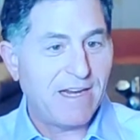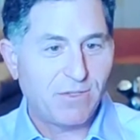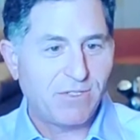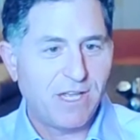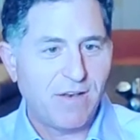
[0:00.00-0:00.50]
on
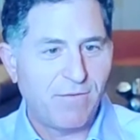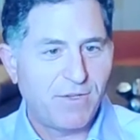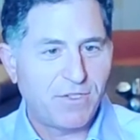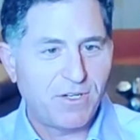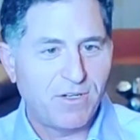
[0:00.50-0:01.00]
national
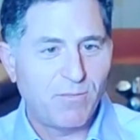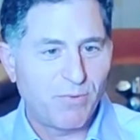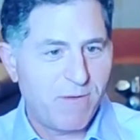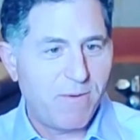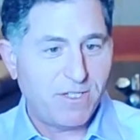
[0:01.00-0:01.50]

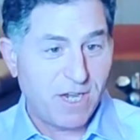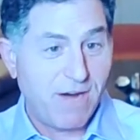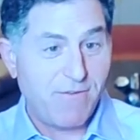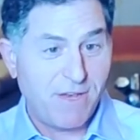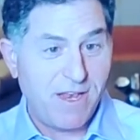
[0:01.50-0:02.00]
television pretty
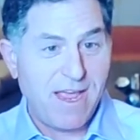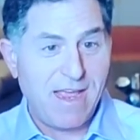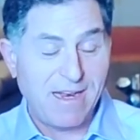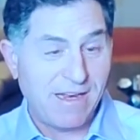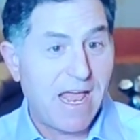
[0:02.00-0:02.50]
much every
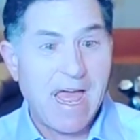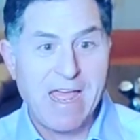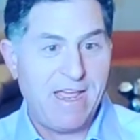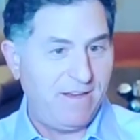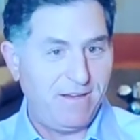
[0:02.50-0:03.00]
day and
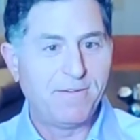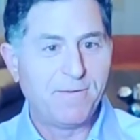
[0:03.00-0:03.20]
lying,